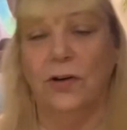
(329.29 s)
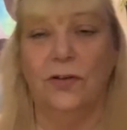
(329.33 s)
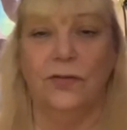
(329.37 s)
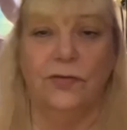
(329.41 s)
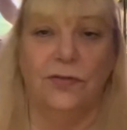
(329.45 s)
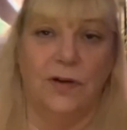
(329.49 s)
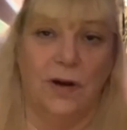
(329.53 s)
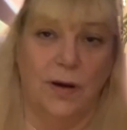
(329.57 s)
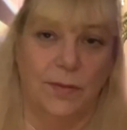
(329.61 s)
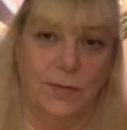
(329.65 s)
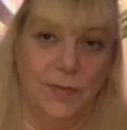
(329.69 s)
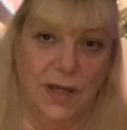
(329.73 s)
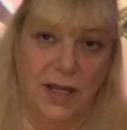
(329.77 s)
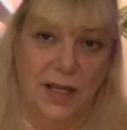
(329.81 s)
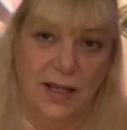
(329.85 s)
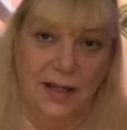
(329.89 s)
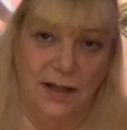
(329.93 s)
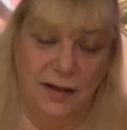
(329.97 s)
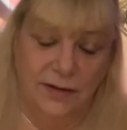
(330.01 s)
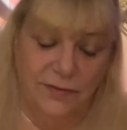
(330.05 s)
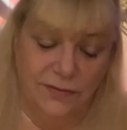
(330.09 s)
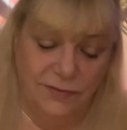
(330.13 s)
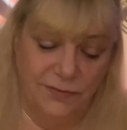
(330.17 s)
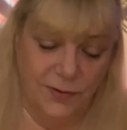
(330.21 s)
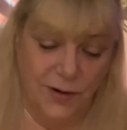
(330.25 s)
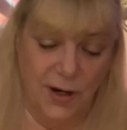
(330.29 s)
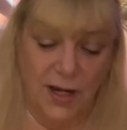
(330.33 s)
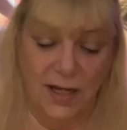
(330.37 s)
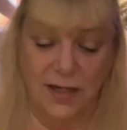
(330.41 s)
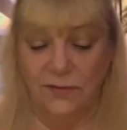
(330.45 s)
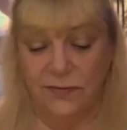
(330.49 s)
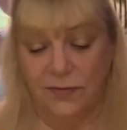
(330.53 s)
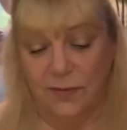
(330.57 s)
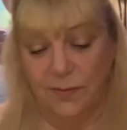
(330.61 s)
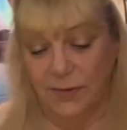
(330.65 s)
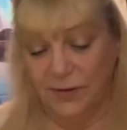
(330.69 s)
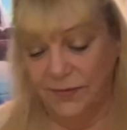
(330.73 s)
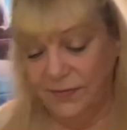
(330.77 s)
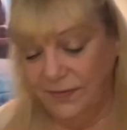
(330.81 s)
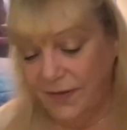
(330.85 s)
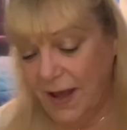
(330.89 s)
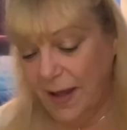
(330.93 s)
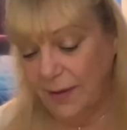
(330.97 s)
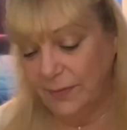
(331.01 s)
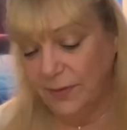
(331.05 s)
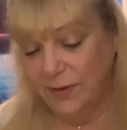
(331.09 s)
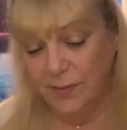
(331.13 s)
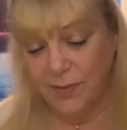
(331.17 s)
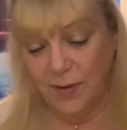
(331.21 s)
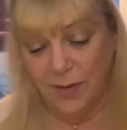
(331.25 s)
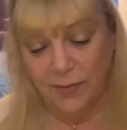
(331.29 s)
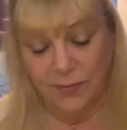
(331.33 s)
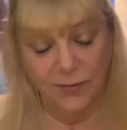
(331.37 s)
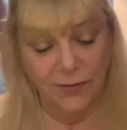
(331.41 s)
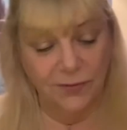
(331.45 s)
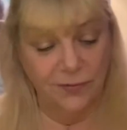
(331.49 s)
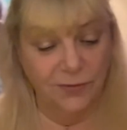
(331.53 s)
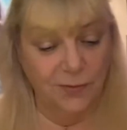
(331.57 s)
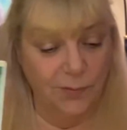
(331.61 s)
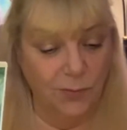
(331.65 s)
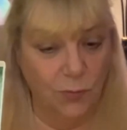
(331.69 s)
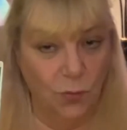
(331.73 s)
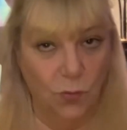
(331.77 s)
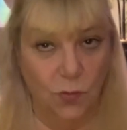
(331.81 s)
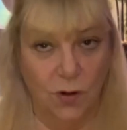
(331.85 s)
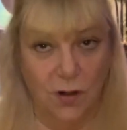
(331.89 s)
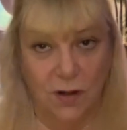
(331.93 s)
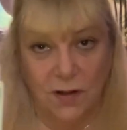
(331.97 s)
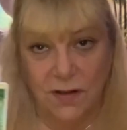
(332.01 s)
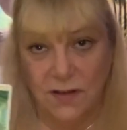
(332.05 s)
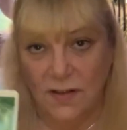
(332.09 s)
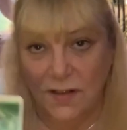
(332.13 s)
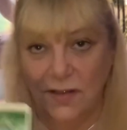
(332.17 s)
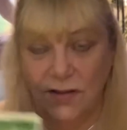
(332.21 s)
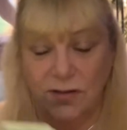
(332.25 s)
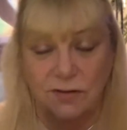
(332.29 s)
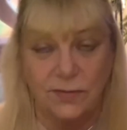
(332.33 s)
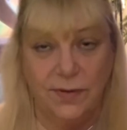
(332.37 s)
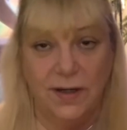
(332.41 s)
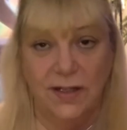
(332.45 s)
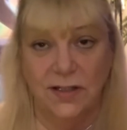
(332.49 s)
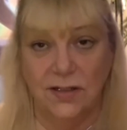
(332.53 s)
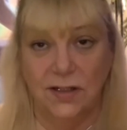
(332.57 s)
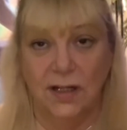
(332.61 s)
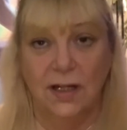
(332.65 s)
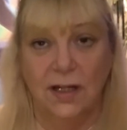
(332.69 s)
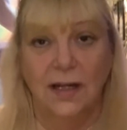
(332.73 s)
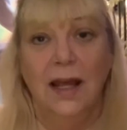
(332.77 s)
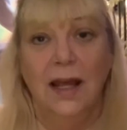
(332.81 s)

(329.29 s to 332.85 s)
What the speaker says: from a friend, from a family member, from a work situation,